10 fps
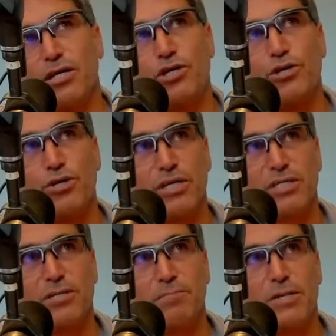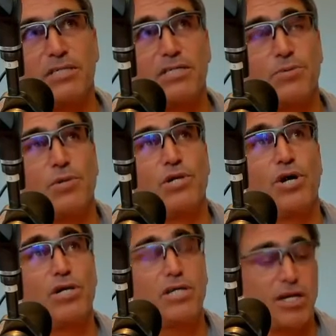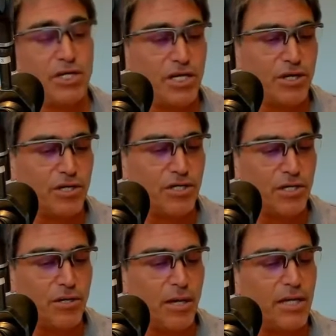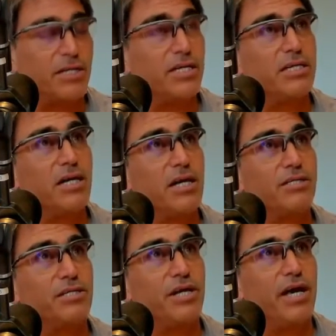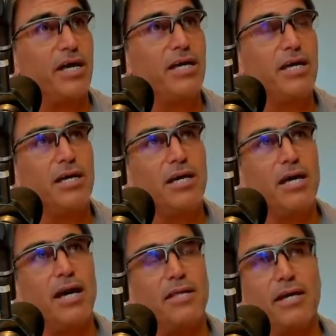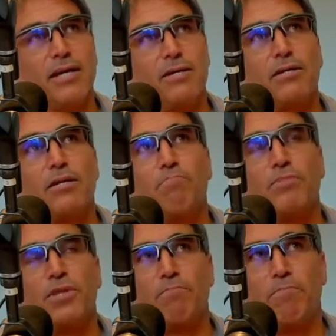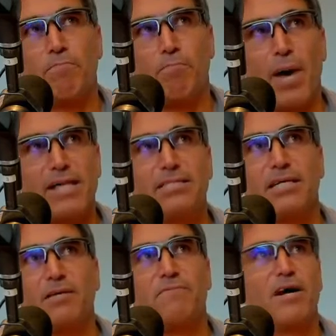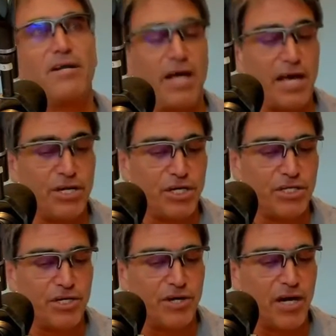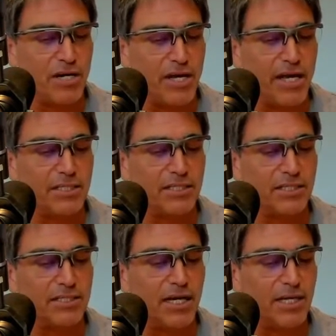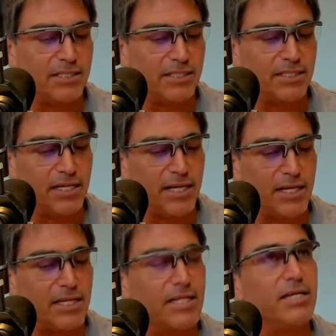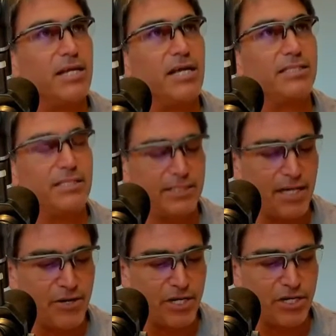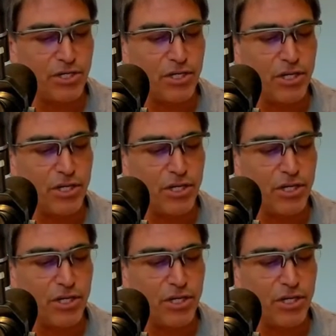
two disciplines that we're not touching on in detail today. And then the basic foundations around exercise is the necessary to